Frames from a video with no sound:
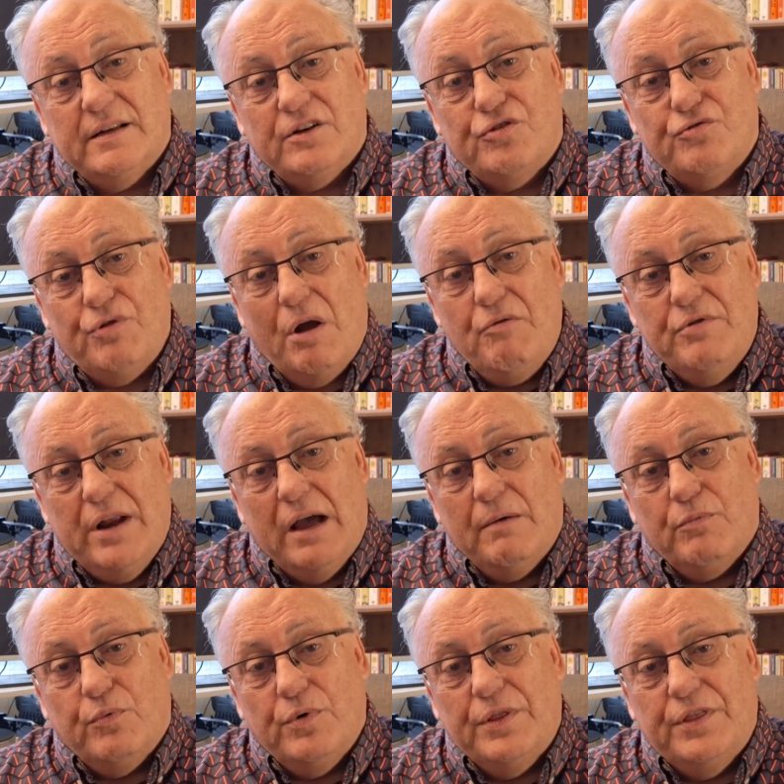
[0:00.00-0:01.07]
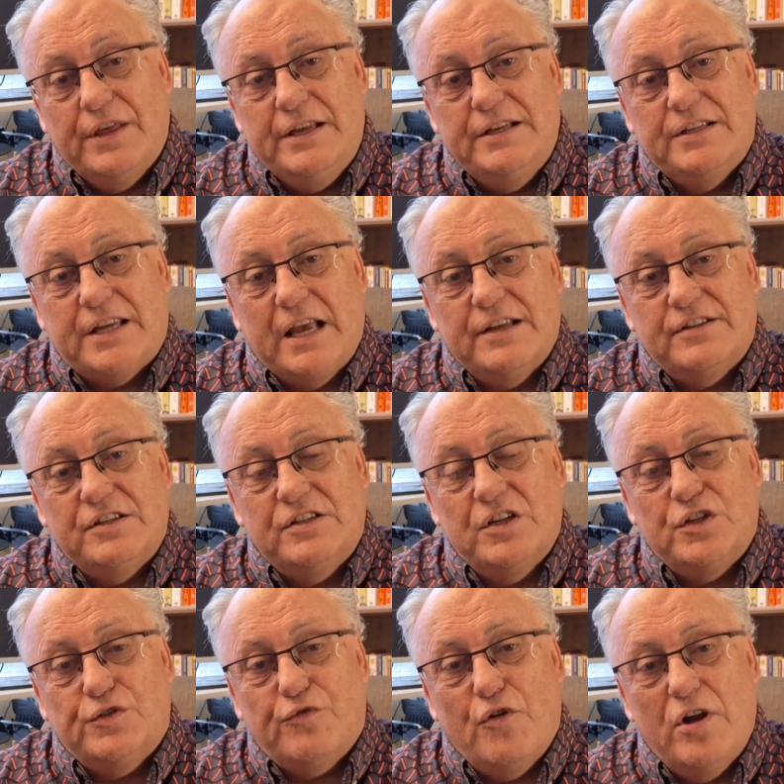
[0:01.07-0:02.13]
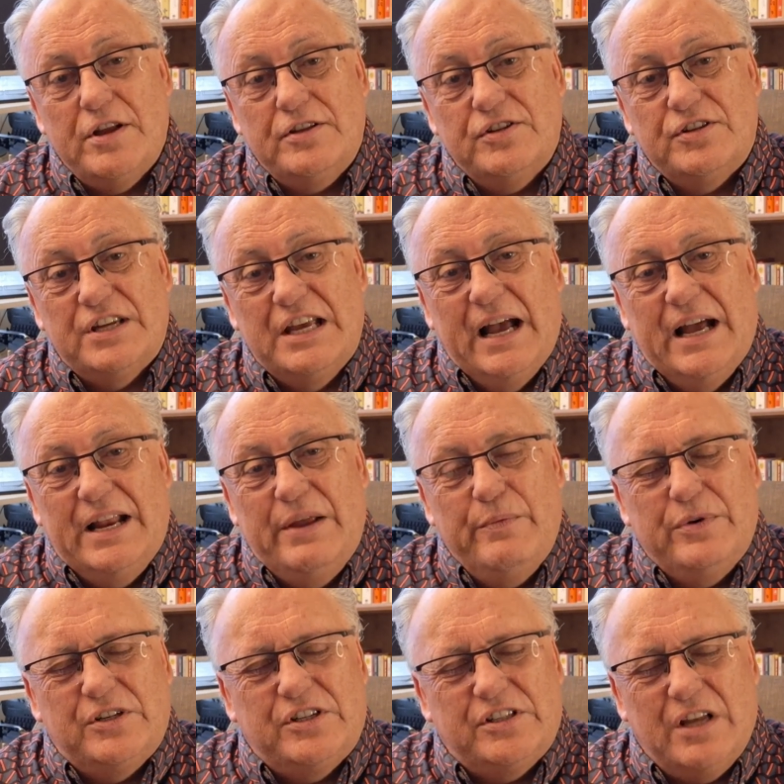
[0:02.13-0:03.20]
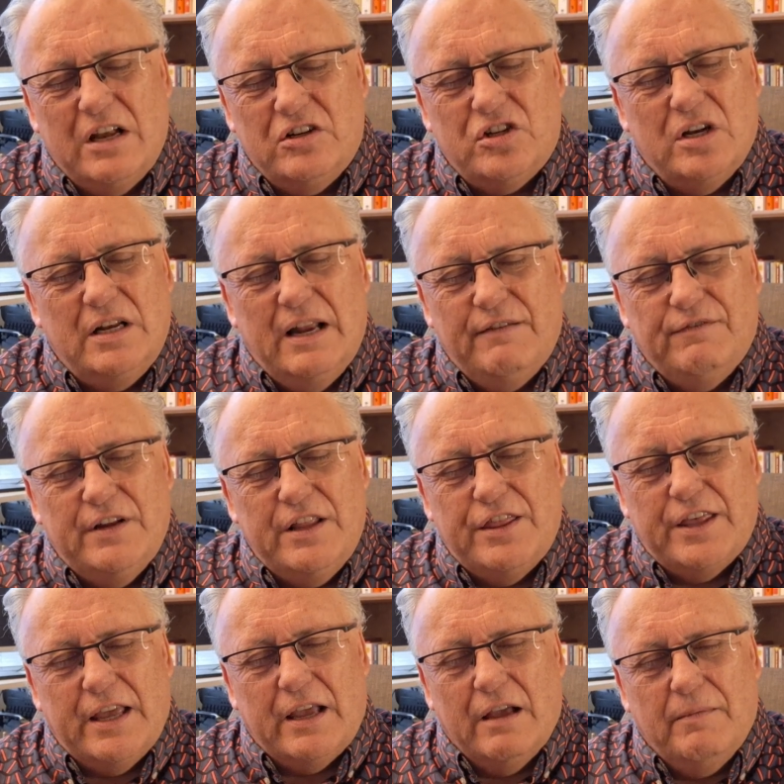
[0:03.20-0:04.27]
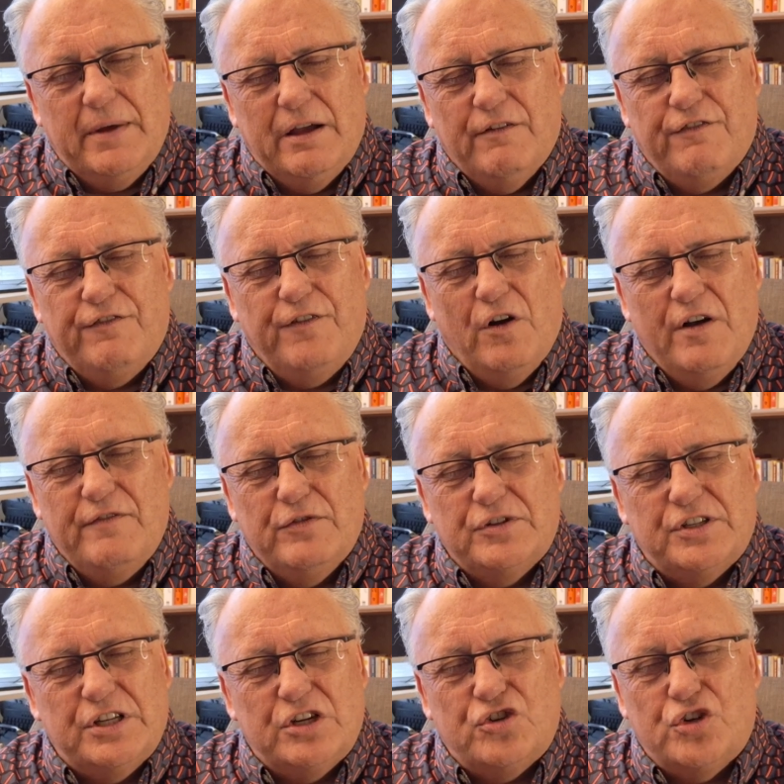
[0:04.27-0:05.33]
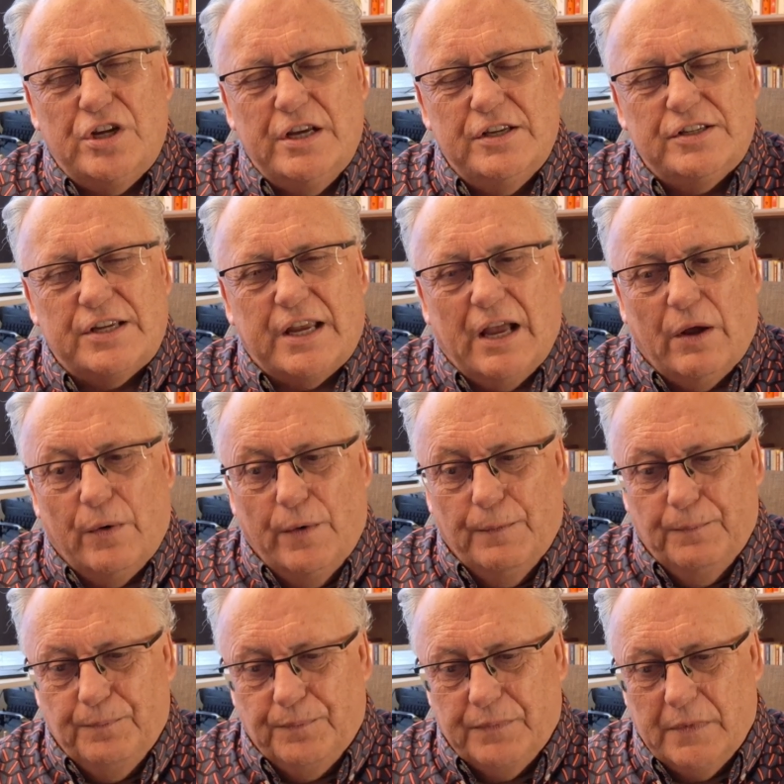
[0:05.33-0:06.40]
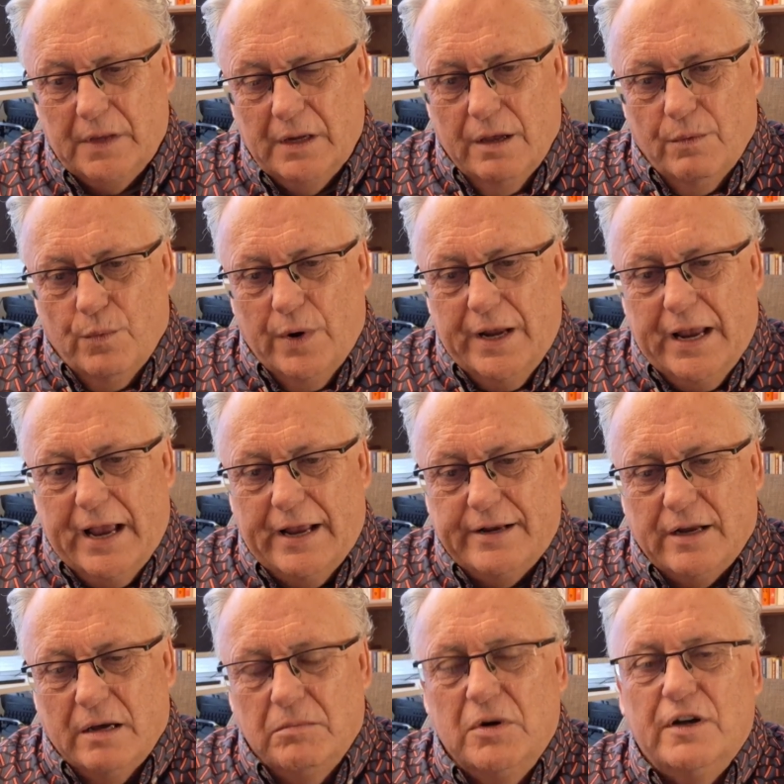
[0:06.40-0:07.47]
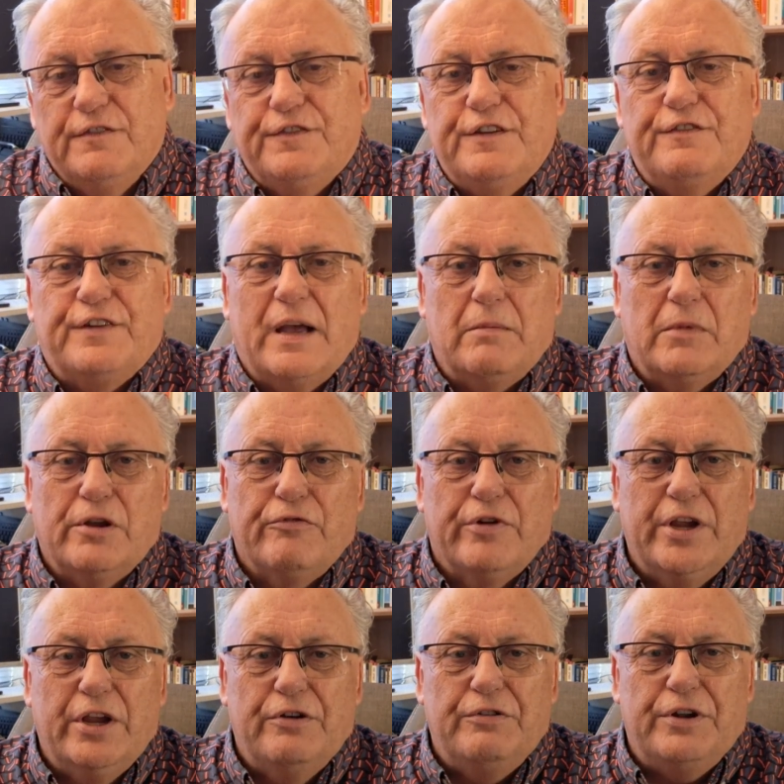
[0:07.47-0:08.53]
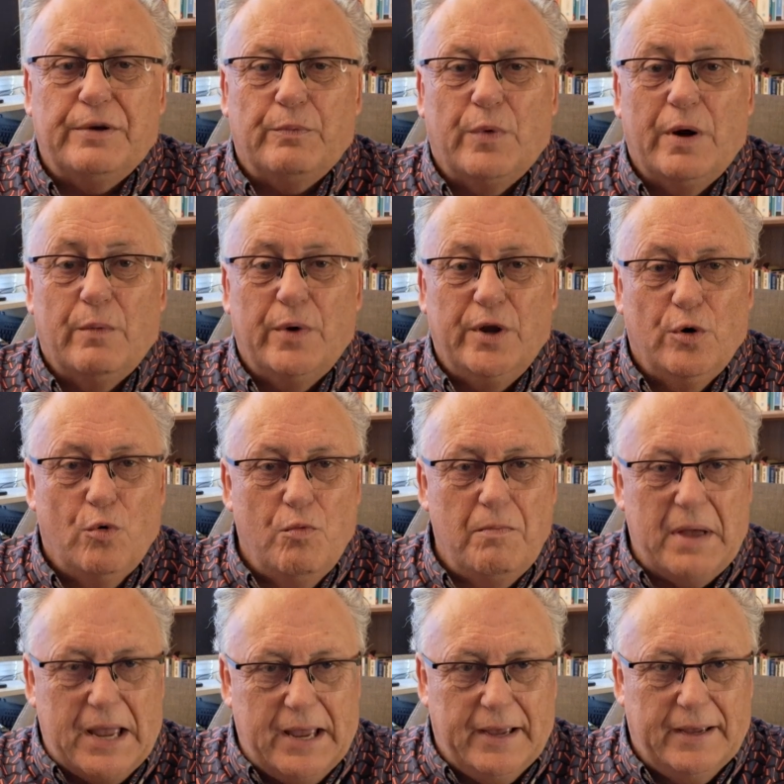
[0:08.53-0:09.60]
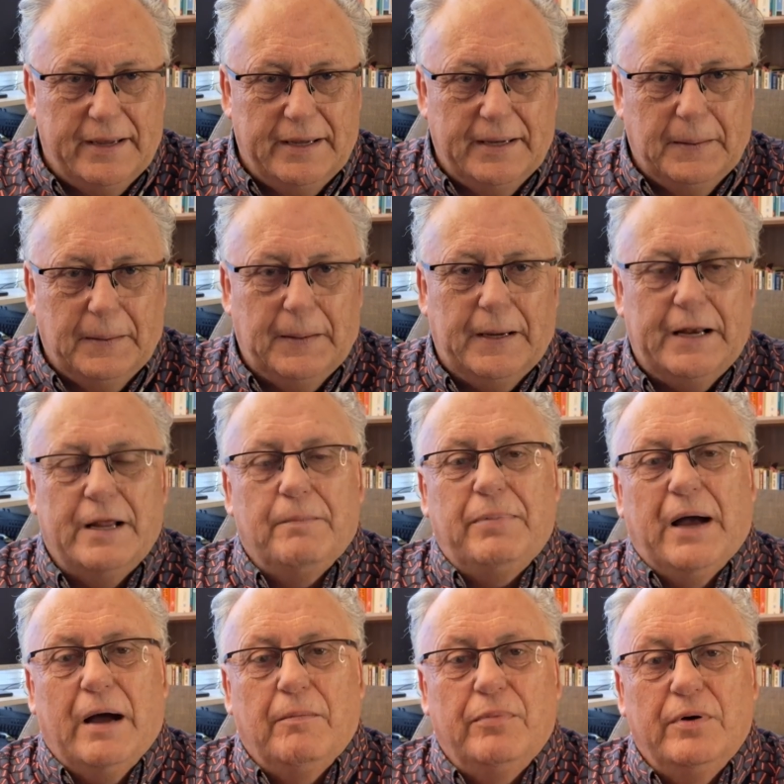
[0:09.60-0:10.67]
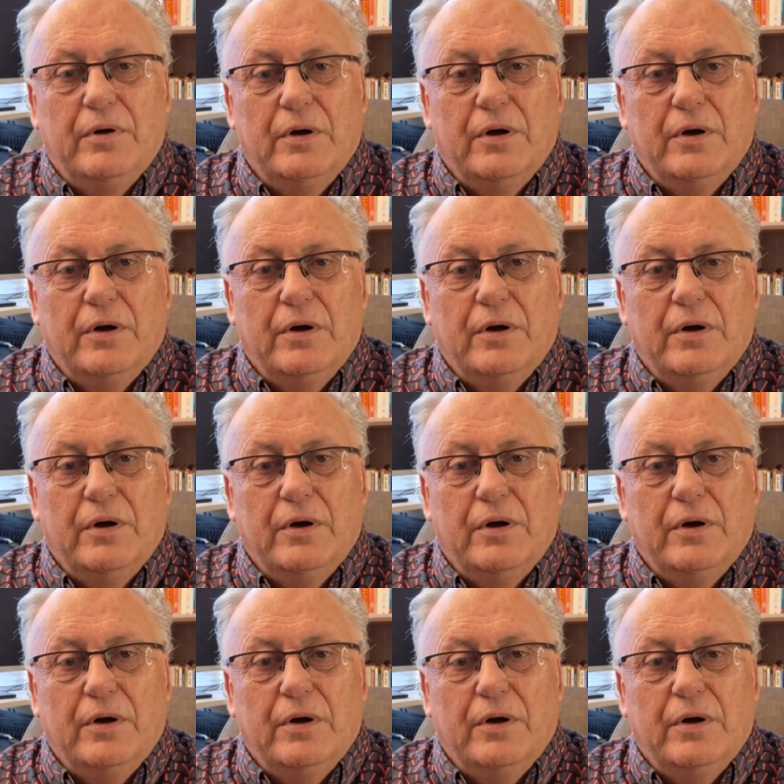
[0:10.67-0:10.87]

grown up with these cousins as friends. And it was such a lovely thing. About 5 or 6 years ago, we had a Murphy family reunion where we all met in a pub.